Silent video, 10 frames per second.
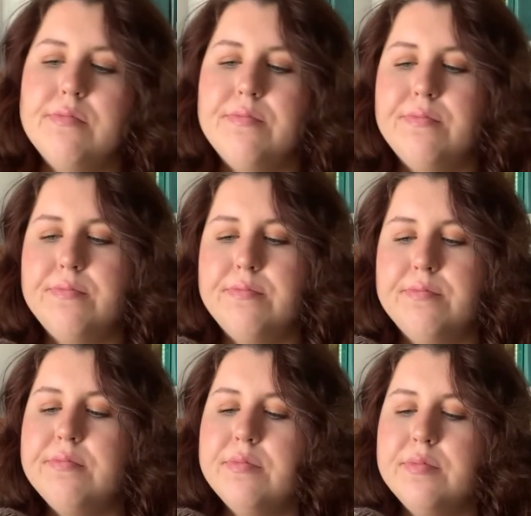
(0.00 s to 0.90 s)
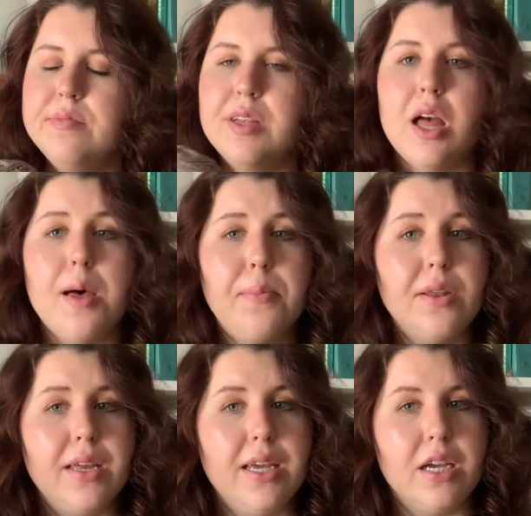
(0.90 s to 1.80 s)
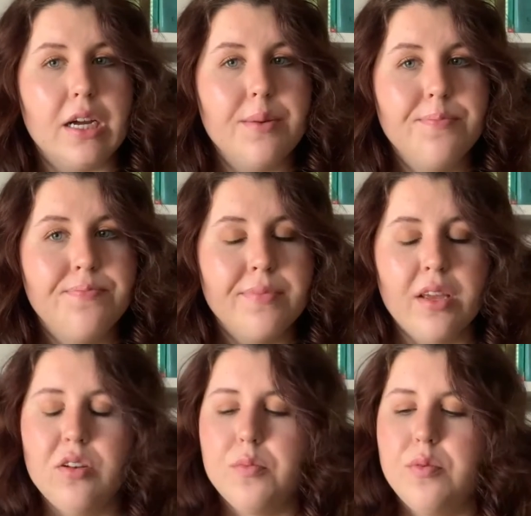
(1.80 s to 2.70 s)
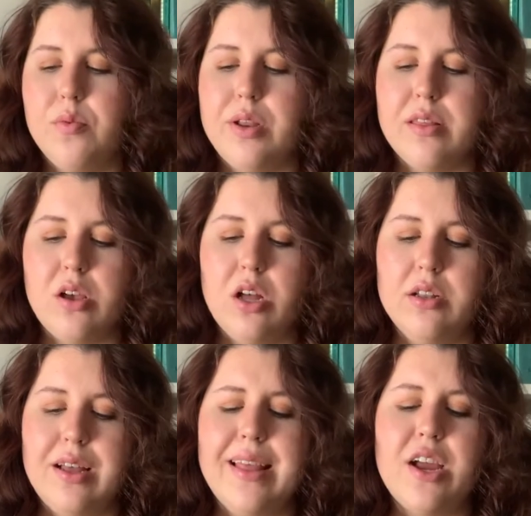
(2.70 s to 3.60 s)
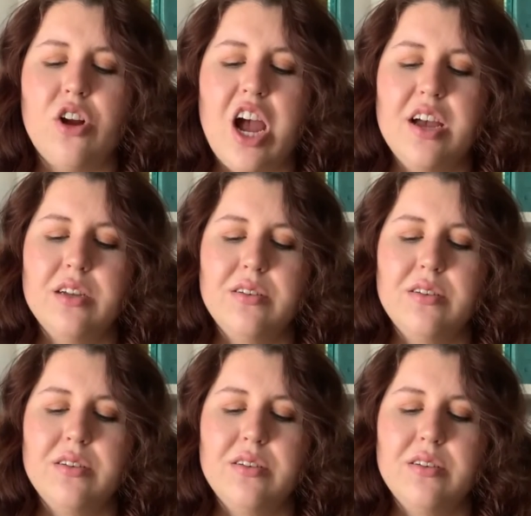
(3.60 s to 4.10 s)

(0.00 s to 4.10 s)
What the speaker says: I'll put it here. I don't remember what it's called. Allegra.